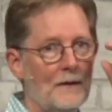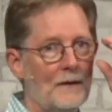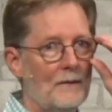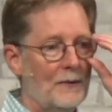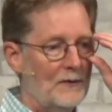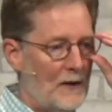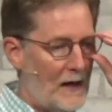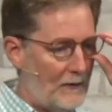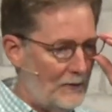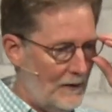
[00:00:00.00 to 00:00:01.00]
But
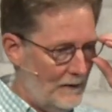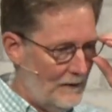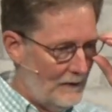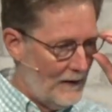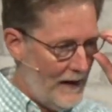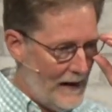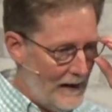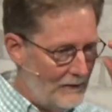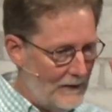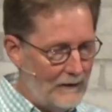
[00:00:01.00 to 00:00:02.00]
Jackson
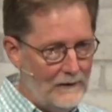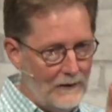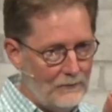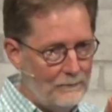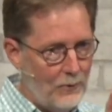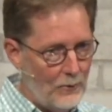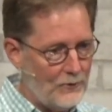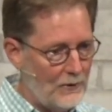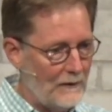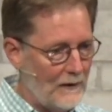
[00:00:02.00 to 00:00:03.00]
adds that this
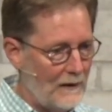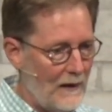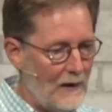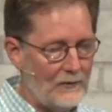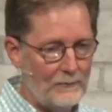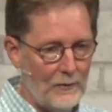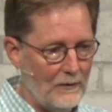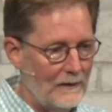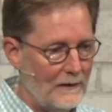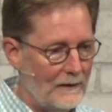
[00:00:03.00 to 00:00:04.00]
portion of the gospel
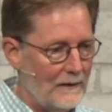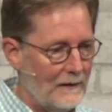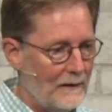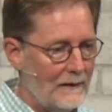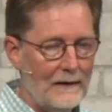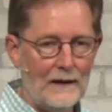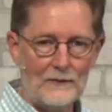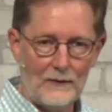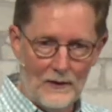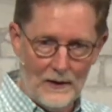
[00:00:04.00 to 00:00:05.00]
gets
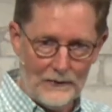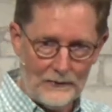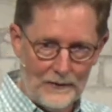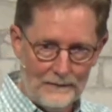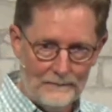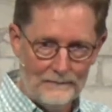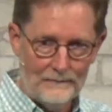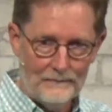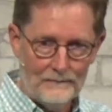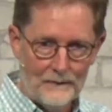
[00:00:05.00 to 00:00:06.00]
lost
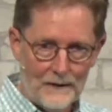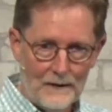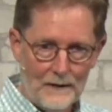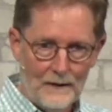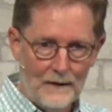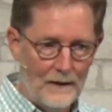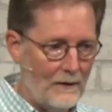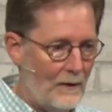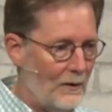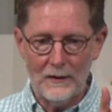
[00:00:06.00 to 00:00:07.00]
in
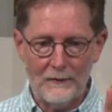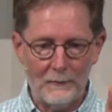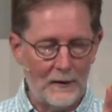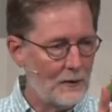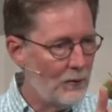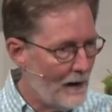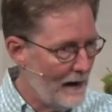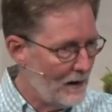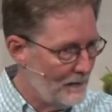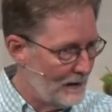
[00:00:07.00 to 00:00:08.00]
all
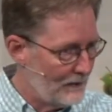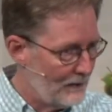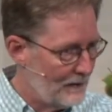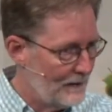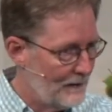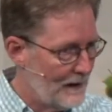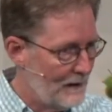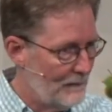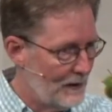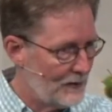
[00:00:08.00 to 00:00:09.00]
requirements they
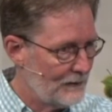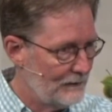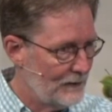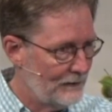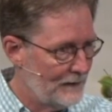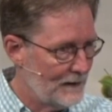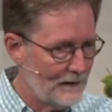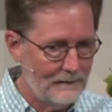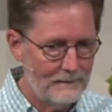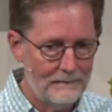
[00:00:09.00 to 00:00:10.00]
must fulfill.
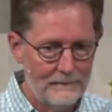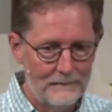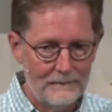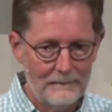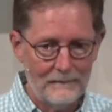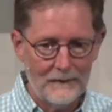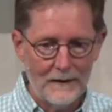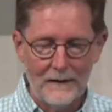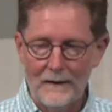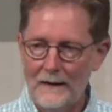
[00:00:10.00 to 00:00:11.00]

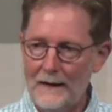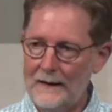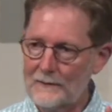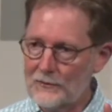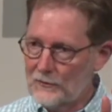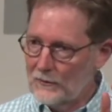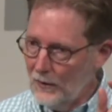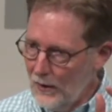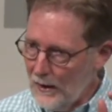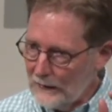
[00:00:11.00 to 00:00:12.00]
It gets
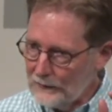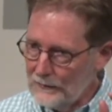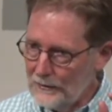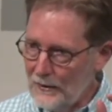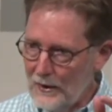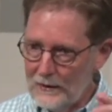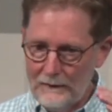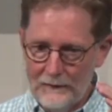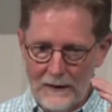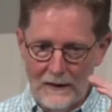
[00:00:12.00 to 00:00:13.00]
lost in all of
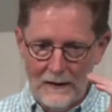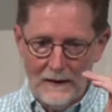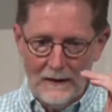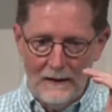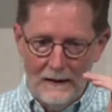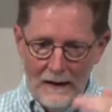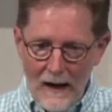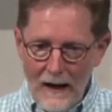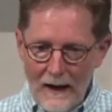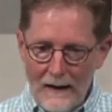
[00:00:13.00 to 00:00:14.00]
the
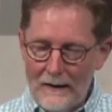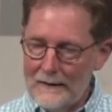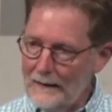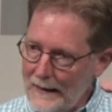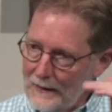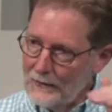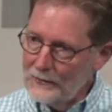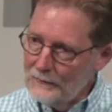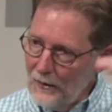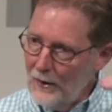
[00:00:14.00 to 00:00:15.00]
not in the layers
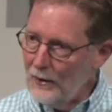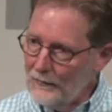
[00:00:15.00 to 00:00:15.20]
of all the